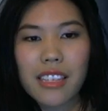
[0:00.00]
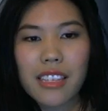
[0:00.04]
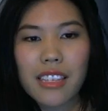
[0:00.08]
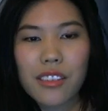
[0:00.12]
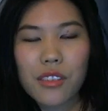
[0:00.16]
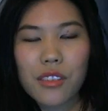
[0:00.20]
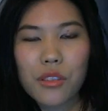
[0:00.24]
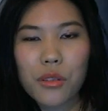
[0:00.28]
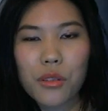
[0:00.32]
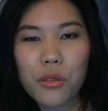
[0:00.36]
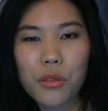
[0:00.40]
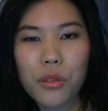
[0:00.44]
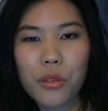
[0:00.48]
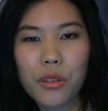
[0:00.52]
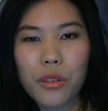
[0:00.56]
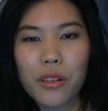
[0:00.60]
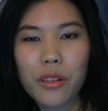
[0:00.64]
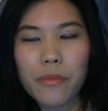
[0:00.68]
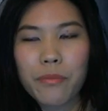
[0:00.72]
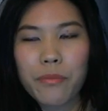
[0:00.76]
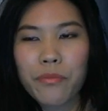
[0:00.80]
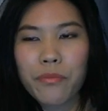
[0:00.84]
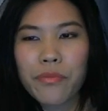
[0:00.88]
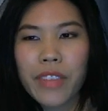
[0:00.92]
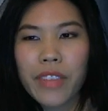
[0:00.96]
This thought,
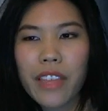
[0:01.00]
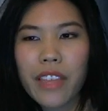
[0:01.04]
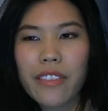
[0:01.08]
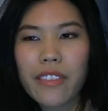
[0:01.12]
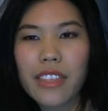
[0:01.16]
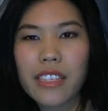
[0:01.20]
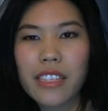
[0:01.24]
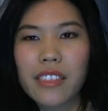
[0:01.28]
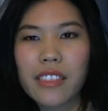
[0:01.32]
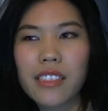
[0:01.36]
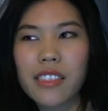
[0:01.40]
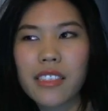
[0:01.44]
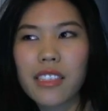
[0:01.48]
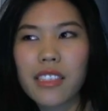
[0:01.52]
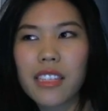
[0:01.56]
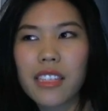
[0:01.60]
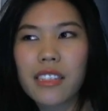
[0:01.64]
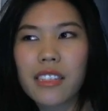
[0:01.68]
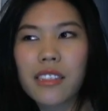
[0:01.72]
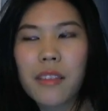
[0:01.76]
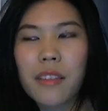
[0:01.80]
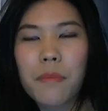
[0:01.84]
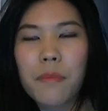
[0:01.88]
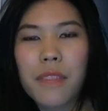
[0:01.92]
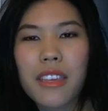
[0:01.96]
this
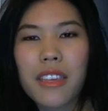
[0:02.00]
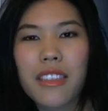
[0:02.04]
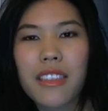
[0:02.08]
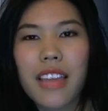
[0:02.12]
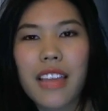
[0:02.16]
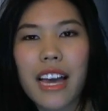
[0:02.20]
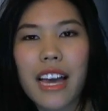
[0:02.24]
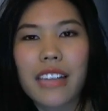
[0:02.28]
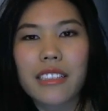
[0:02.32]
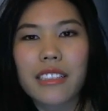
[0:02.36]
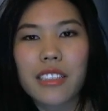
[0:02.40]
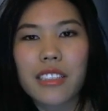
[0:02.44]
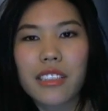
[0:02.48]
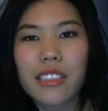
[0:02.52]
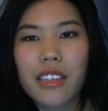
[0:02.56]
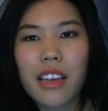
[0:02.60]
is something that